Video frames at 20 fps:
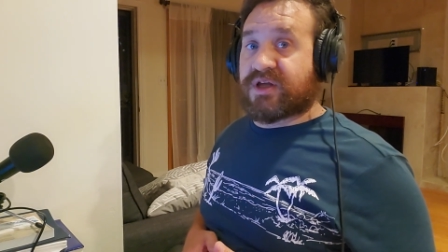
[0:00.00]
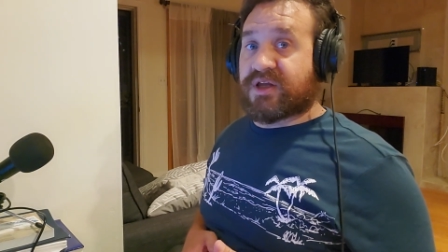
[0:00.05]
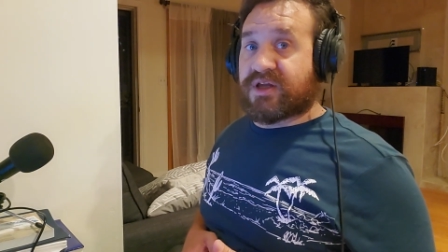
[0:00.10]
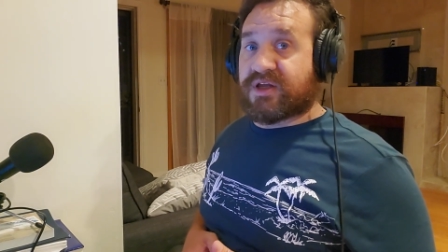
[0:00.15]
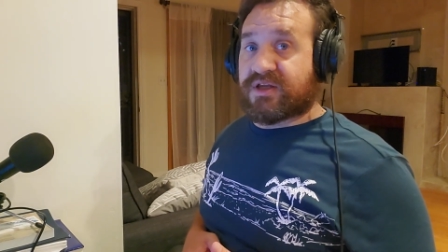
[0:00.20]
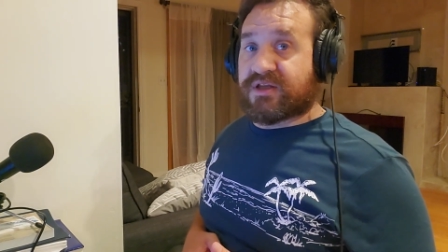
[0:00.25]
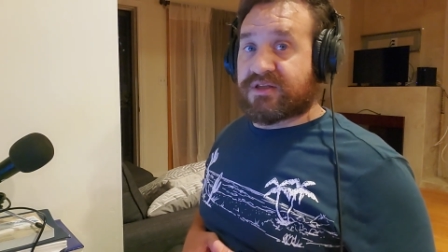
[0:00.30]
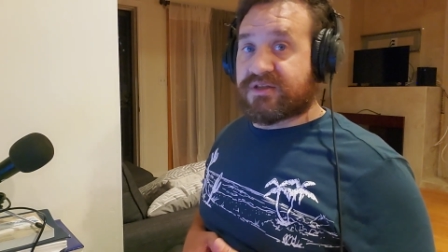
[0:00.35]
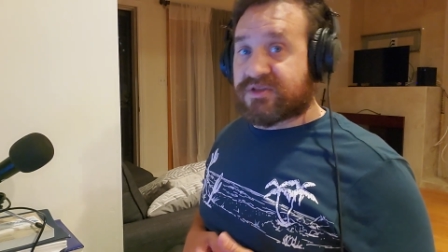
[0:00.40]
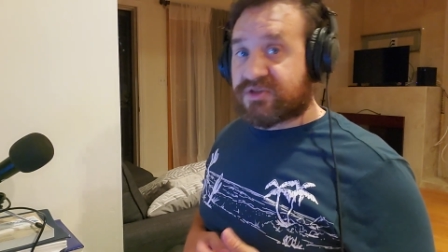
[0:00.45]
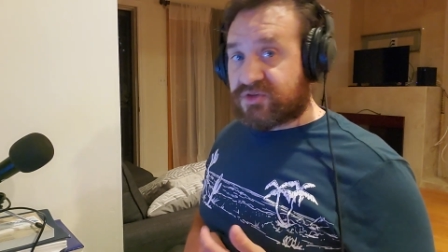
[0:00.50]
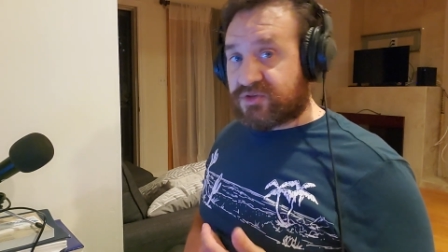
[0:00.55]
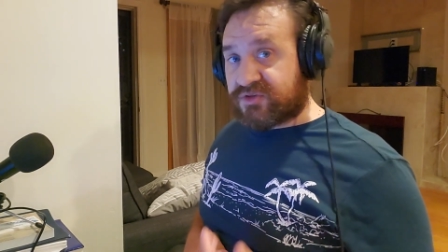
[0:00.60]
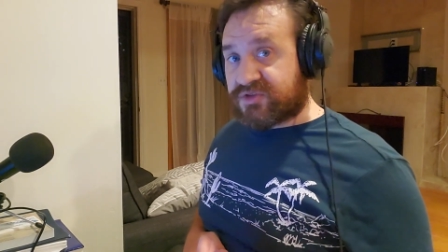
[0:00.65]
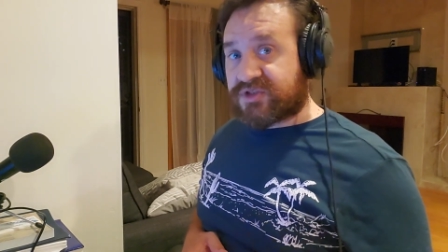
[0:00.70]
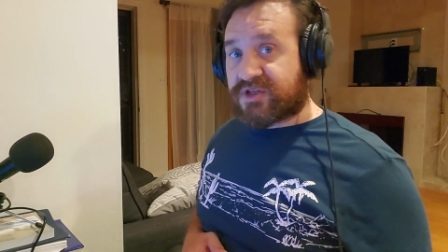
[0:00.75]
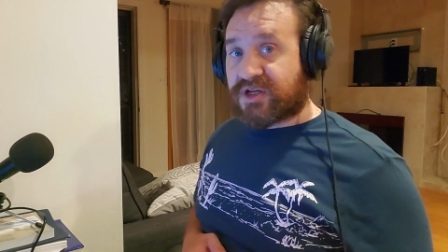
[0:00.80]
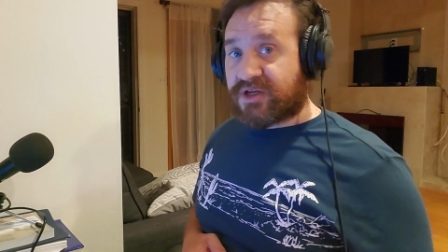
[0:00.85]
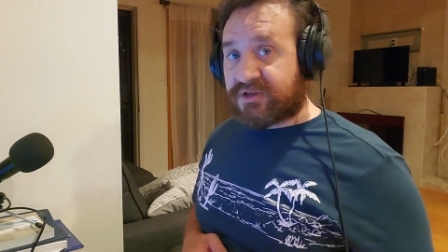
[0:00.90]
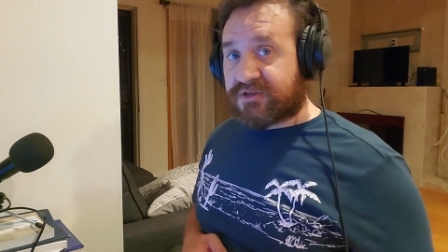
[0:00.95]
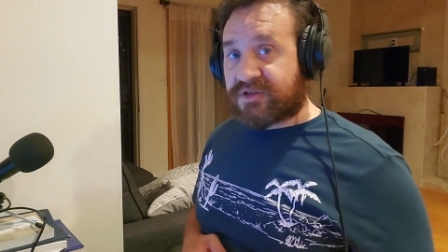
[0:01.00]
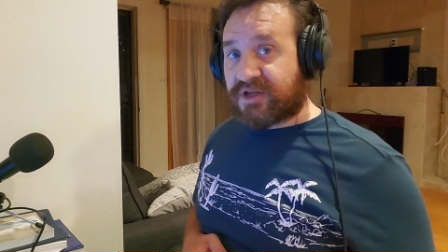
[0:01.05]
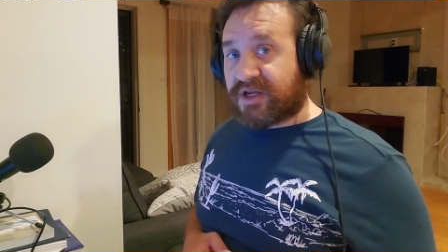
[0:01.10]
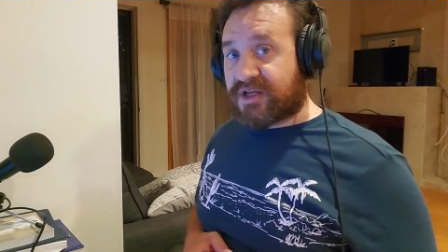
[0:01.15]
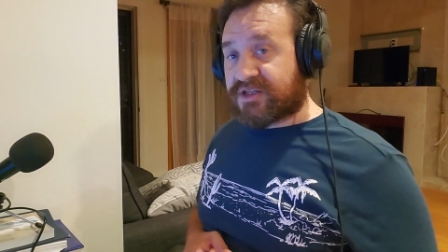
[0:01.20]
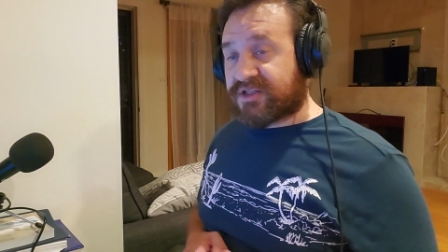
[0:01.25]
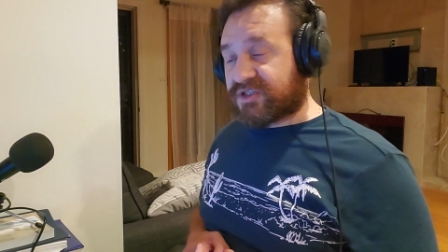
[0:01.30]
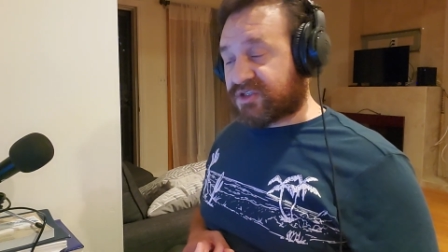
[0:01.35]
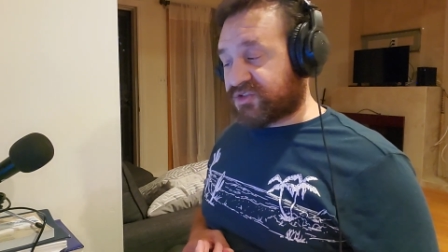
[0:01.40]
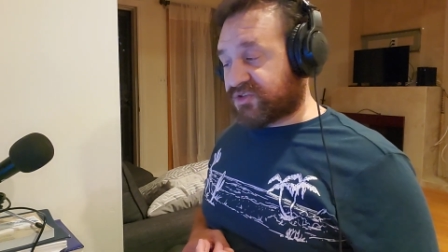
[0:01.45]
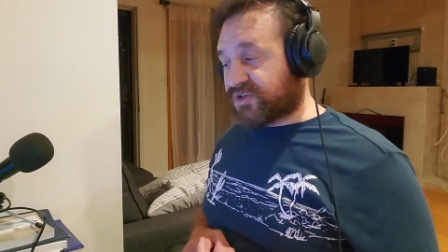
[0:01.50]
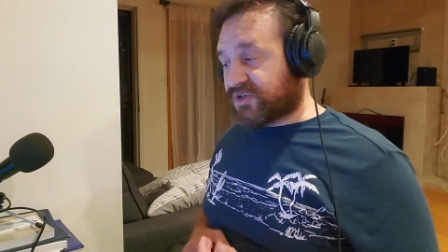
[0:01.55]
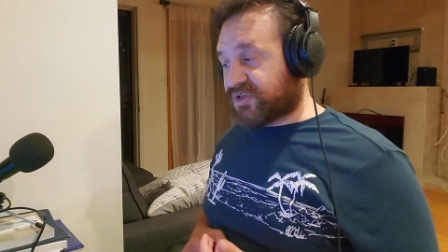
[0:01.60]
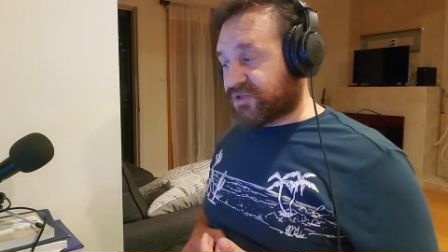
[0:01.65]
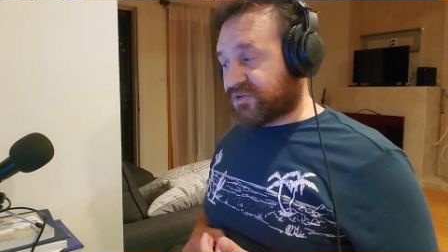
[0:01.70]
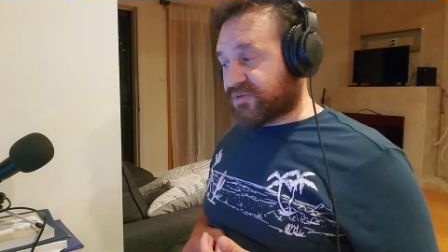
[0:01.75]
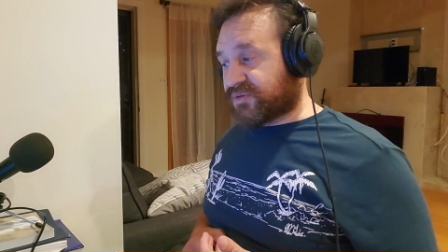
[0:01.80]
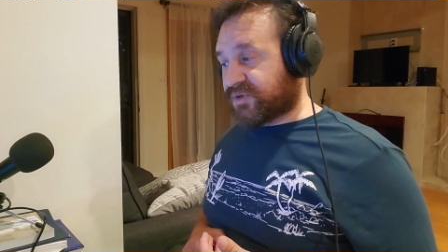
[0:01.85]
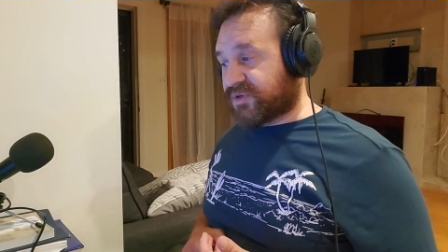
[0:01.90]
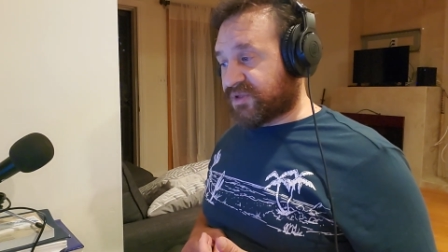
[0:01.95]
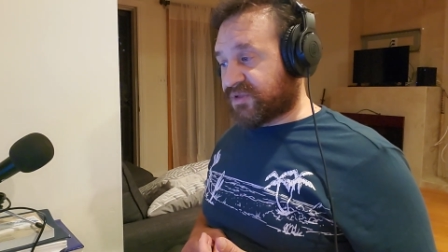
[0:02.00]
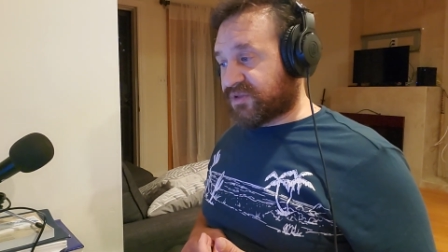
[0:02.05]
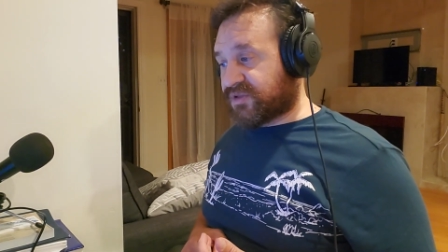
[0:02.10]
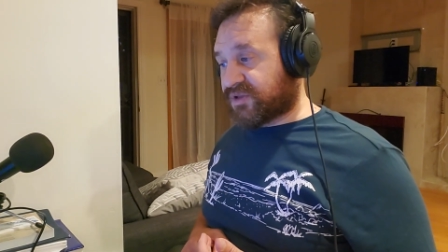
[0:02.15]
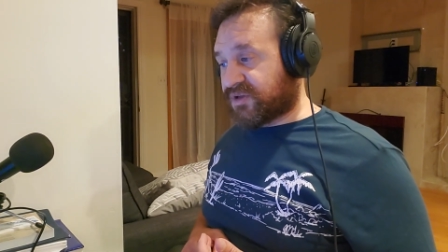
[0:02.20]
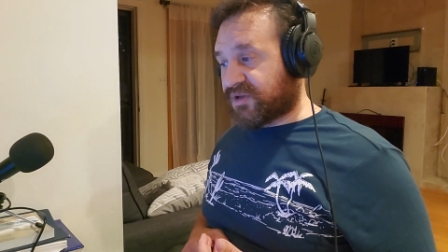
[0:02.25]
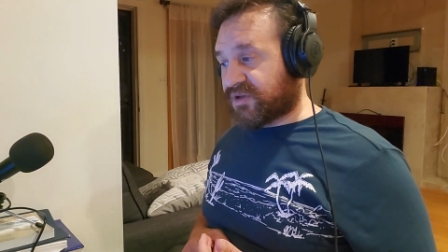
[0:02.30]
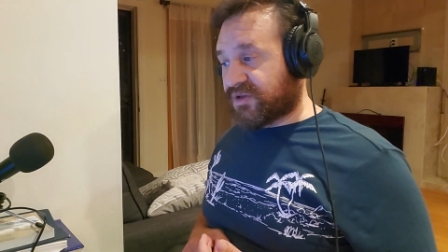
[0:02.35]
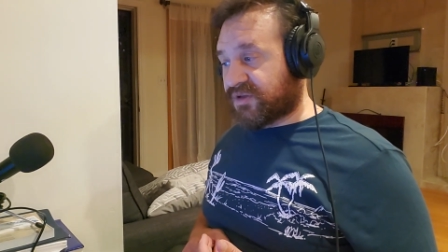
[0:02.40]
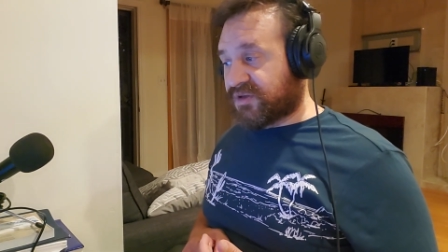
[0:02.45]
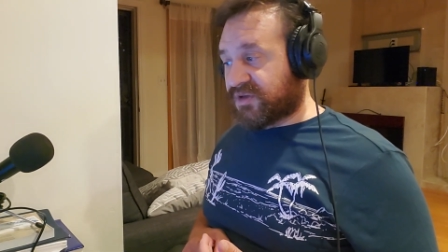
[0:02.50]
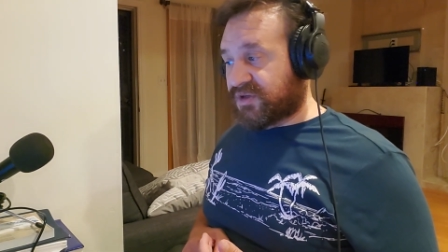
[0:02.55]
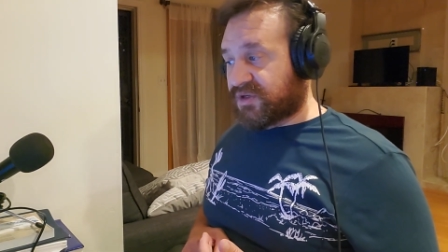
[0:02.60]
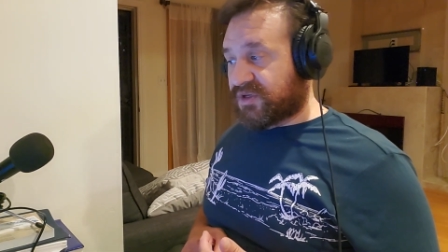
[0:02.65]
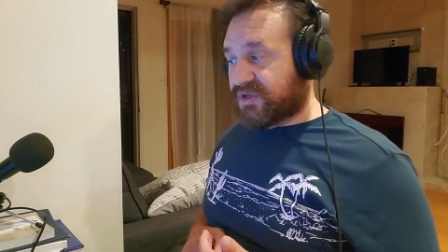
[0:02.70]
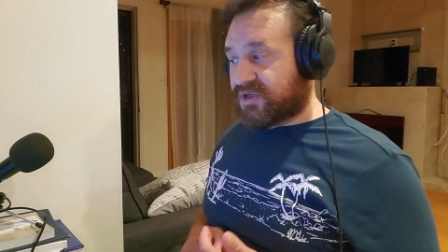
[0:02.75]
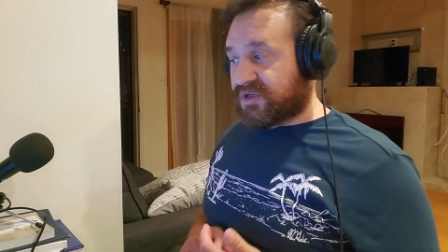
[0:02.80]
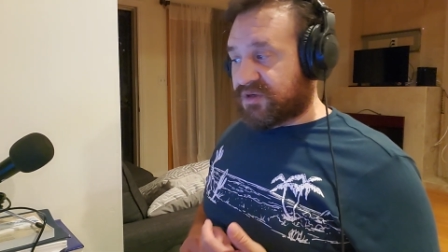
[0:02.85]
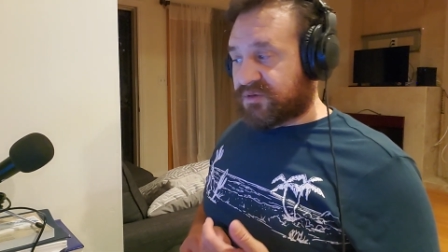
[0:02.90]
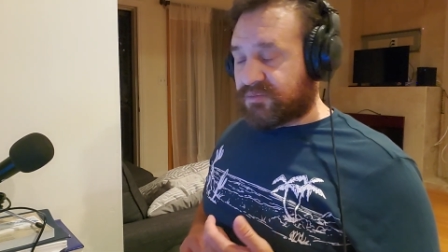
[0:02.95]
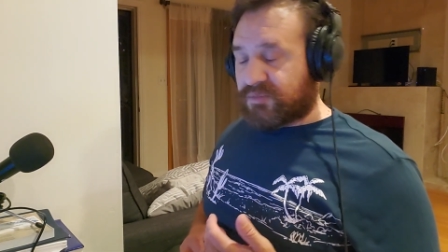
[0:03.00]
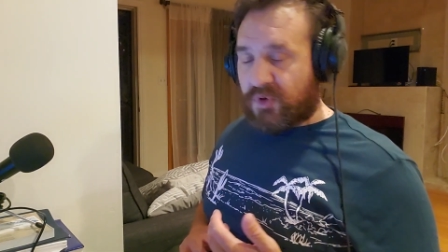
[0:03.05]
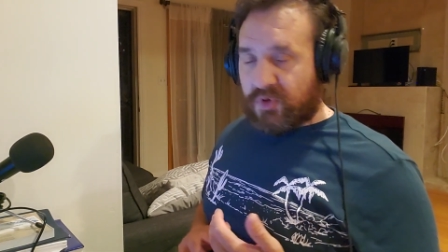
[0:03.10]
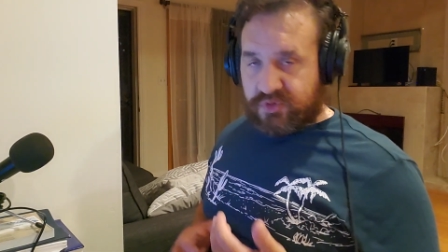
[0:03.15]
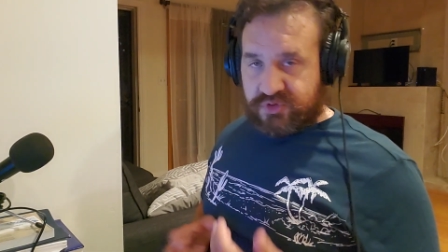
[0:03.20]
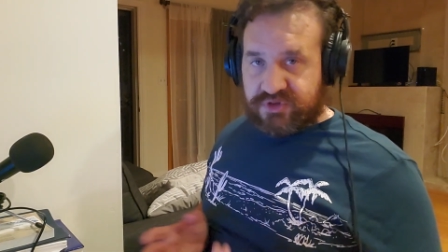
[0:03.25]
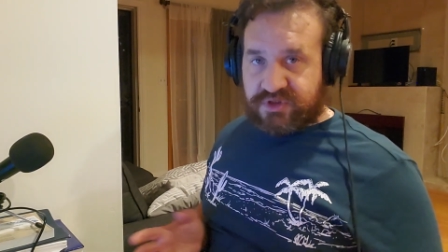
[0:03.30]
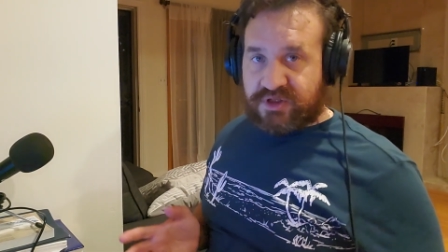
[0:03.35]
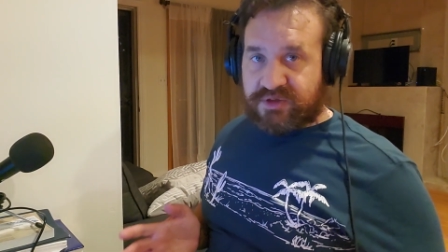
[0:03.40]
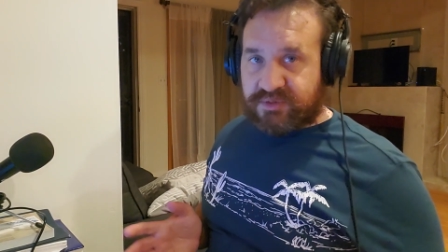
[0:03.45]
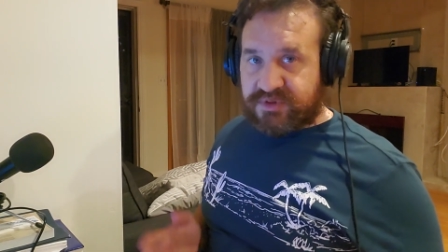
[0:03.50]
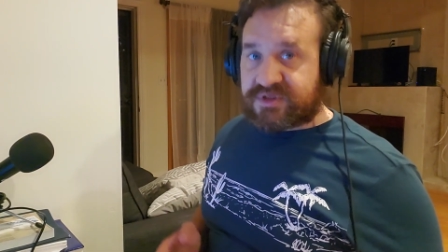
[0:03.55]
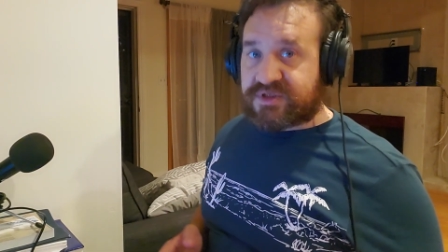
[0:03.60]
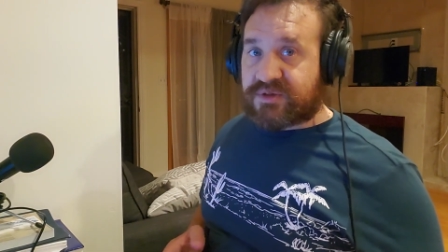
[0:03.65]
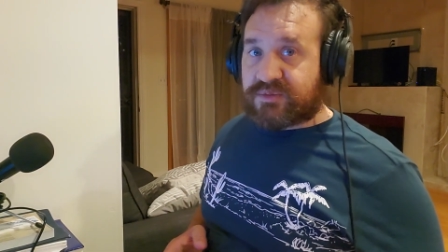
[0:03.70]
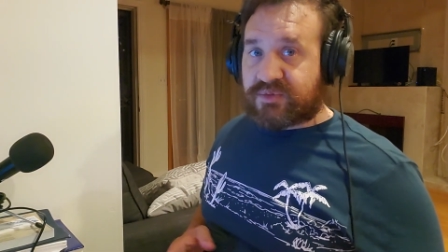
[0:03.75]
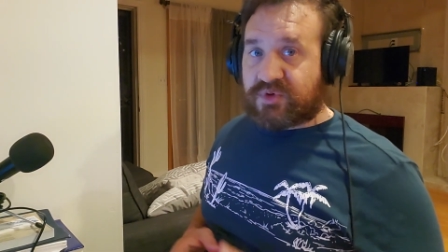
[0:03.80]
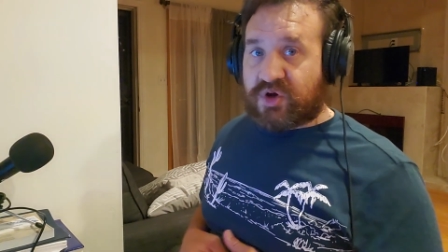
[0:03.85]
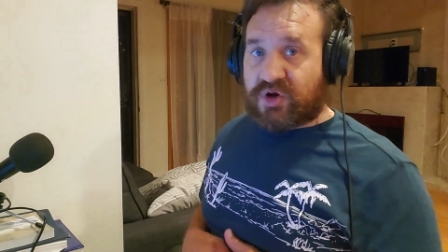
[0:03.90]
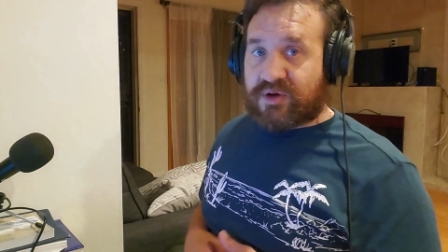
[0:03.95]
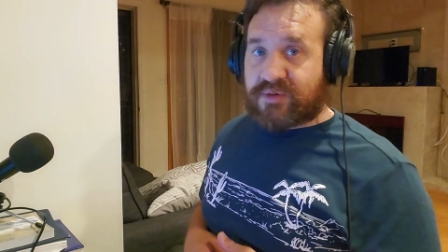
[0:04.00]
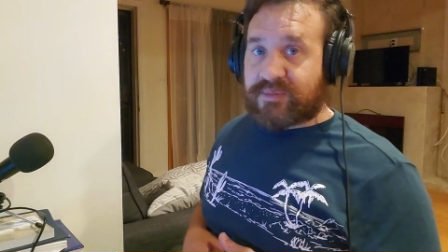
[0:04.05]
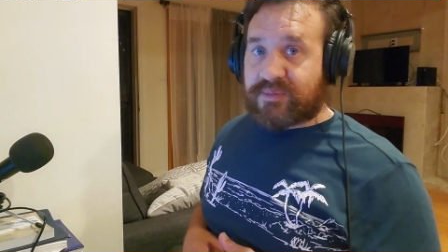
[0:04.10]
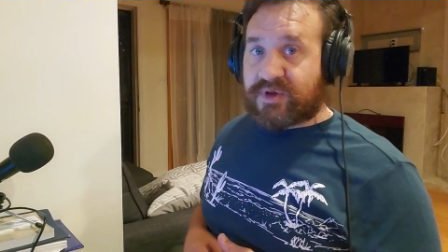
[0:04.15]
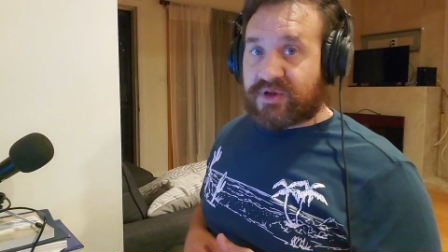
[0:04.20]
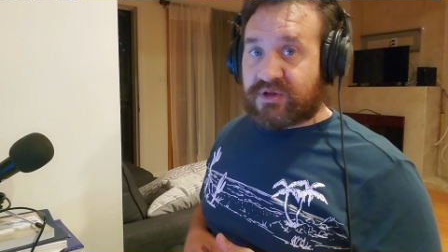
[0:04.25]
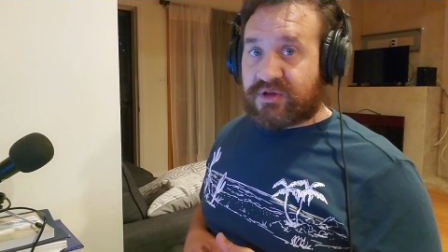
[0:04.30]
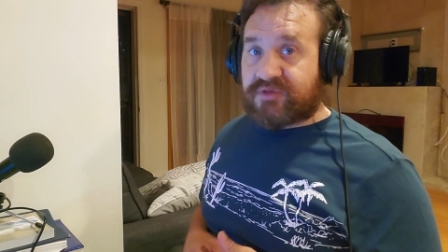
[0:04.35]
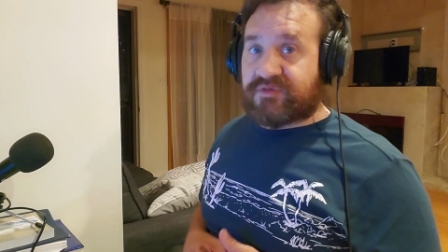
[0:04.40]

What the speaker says: and Sun style Tai Chi Chuan with mostly with Tim Cartmel.